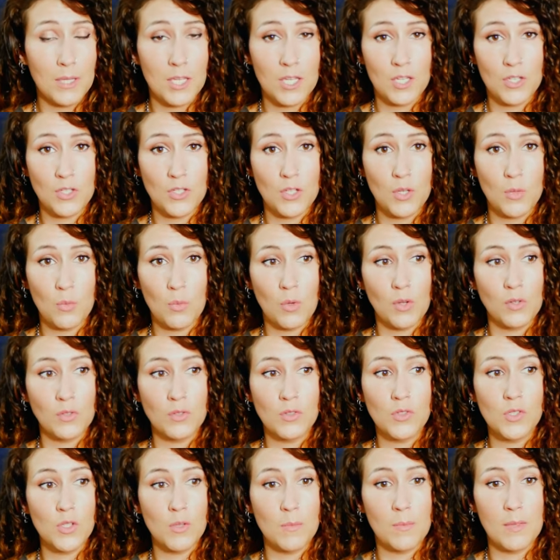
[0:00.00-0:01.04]
because you
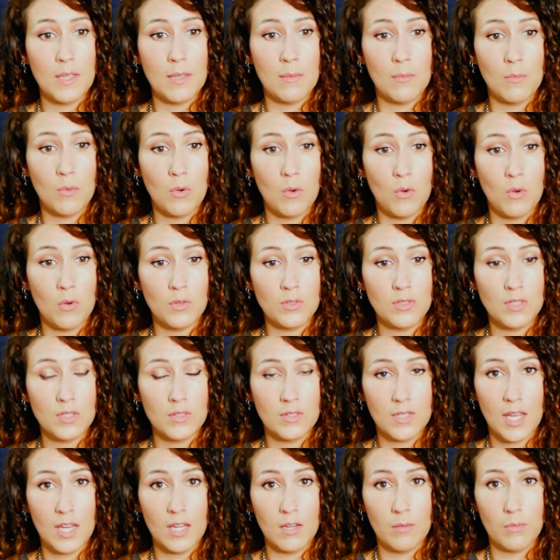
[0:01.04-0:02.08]
want to be more
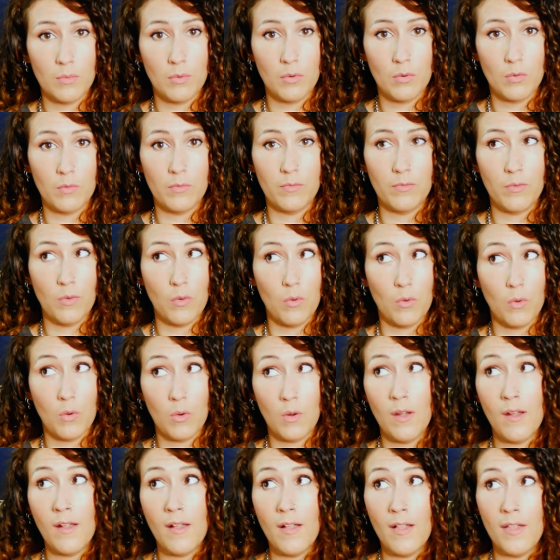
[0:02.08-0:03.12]
sustainable
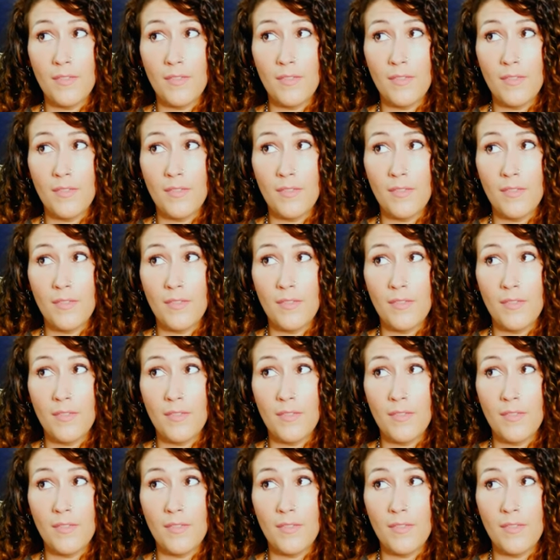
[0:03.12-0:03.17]
for